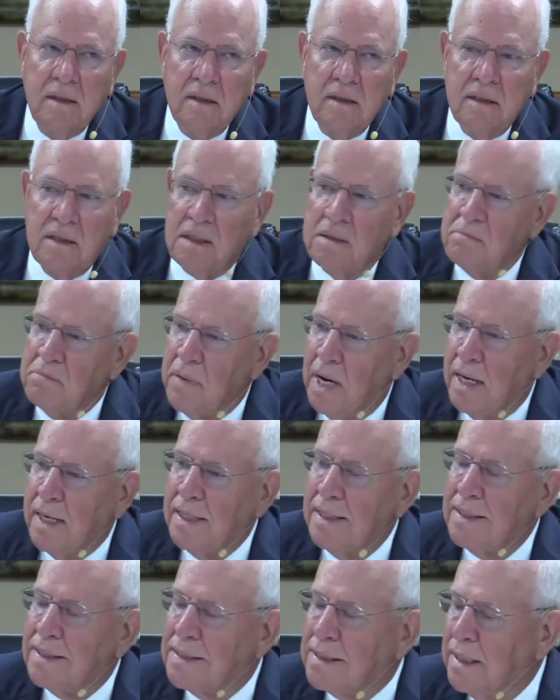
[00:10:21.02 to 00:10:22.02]

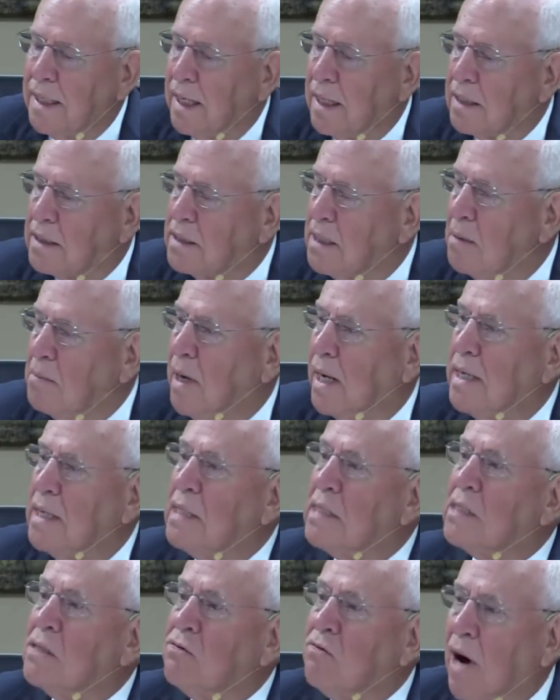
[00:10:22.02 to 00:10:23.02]
Somebody's sick.
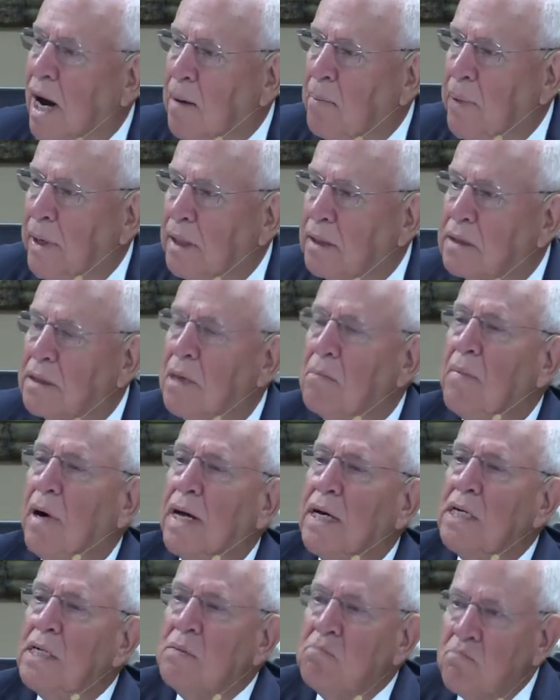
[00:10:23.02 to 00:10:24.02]
Somebody's griping.
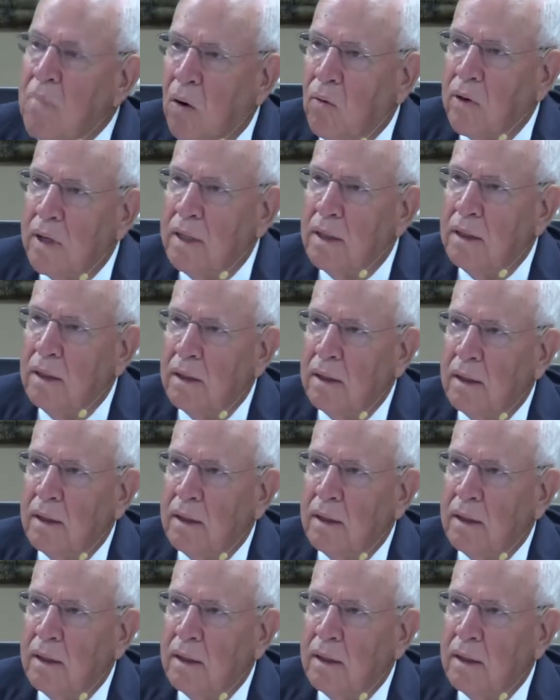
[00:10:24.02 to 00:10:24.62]
Somebody's moaning.